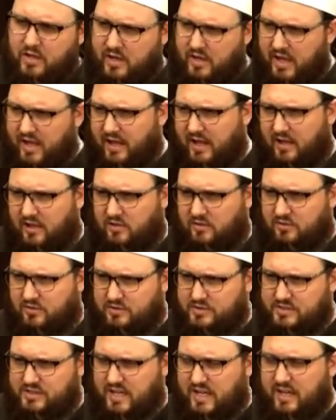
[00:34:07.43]
and
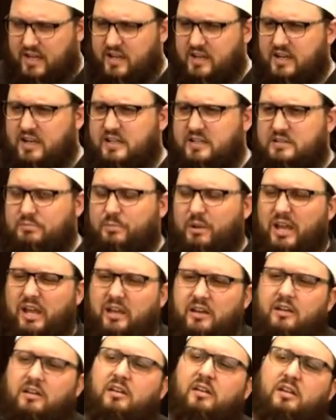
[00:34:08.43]
Zechariah's
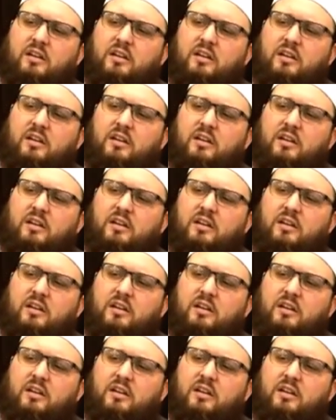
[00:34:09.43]
pen